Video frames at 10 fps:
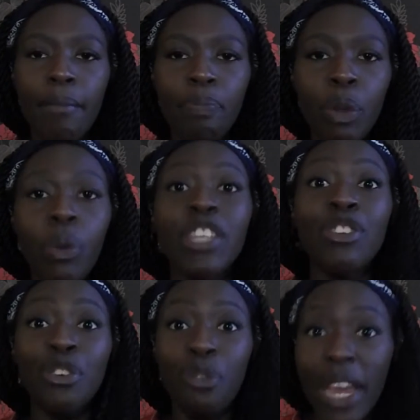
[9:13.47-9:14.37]
What is
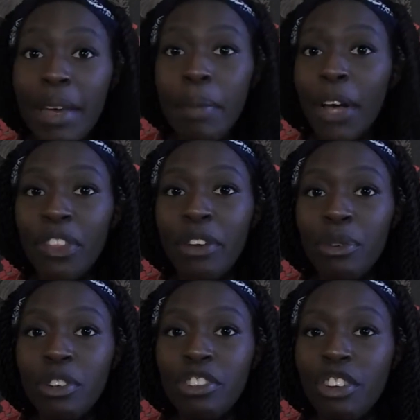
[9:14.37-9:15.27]
great about their
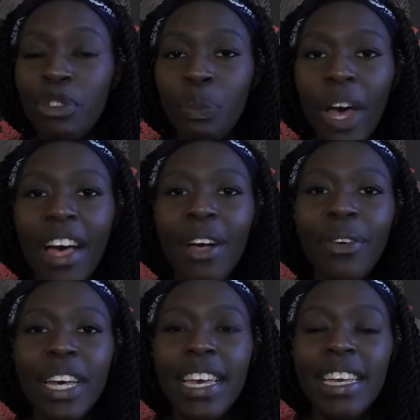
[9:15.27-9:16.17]
audition as
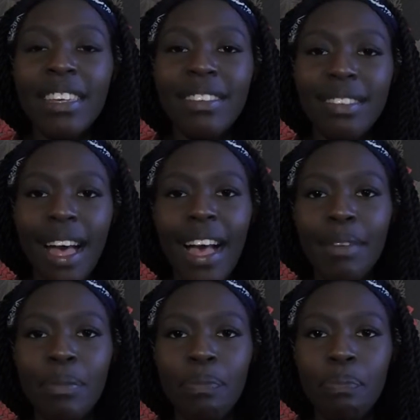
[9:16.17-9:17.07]
well is that
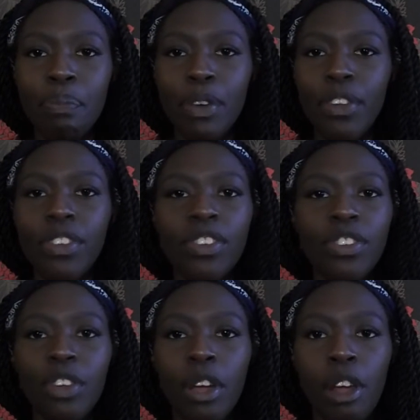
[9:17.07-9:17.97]
because it's a
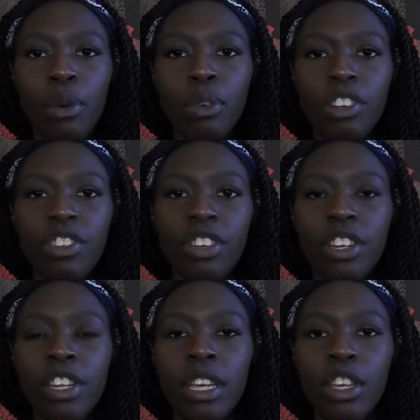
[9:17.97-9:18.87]
solo
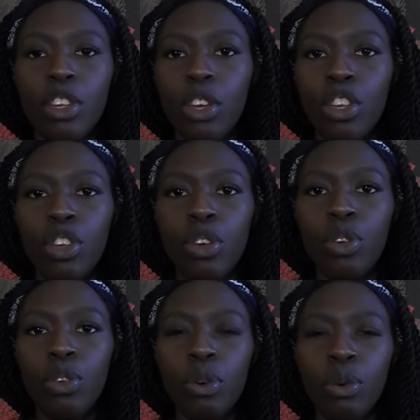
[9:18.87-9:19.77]
audition,
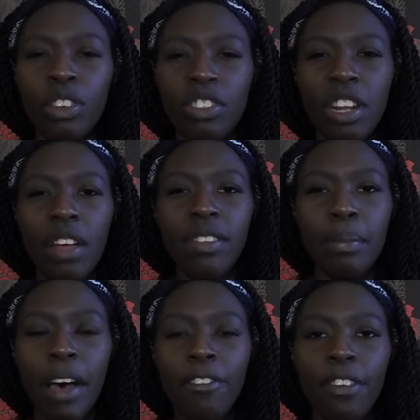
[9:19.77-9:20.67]
your audition lasts
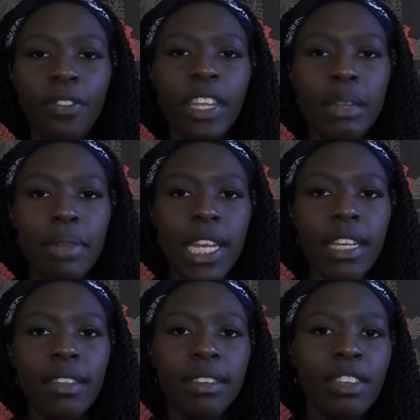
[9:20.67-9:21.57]
about 15
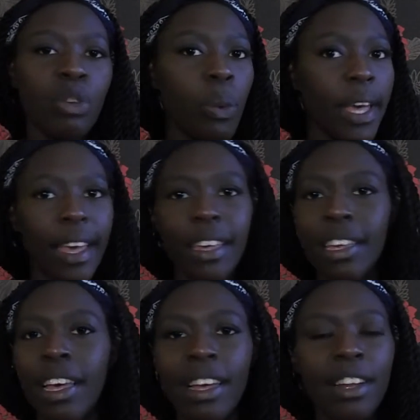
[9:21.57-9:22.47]
minutes. It's quick,
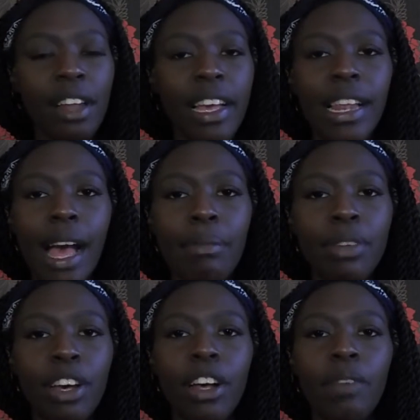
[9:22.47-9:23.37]
like
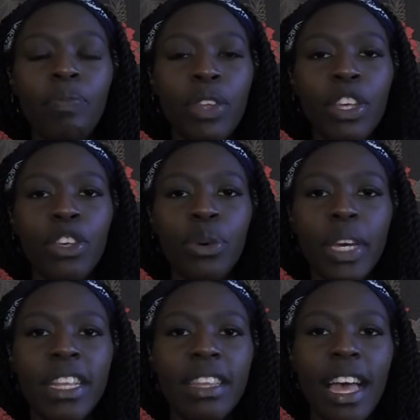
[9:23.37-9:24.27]
LAMDA. You're
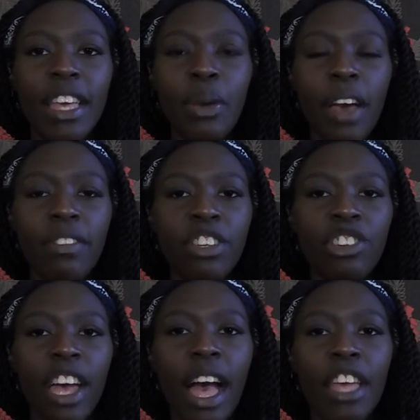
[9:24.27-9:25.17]
in there, you have a
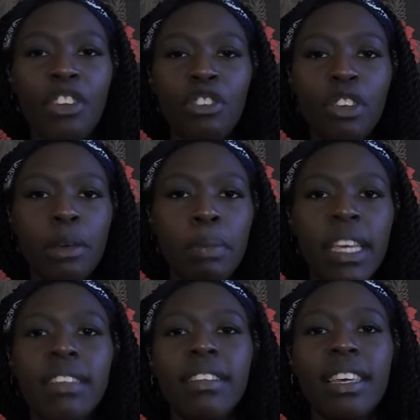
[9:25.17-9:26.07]
chat, you do your
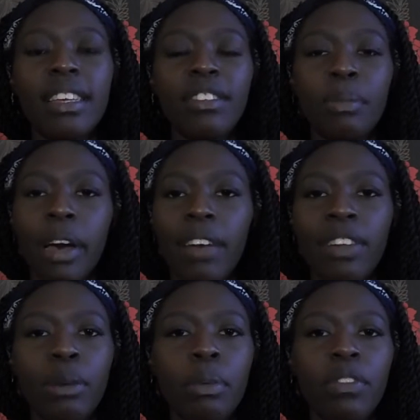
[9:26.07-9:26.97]
pieces, you might have a
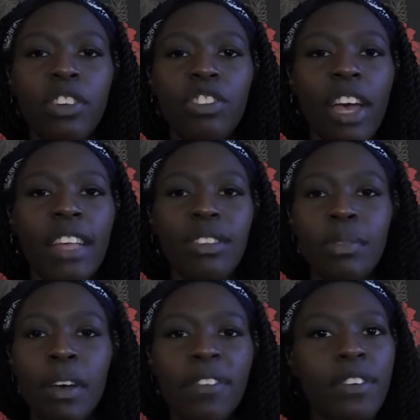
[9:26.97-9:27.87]
little bit of a chat, so
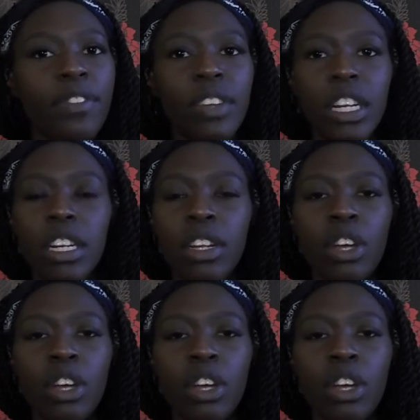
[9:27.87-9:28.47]
it's about a 15-20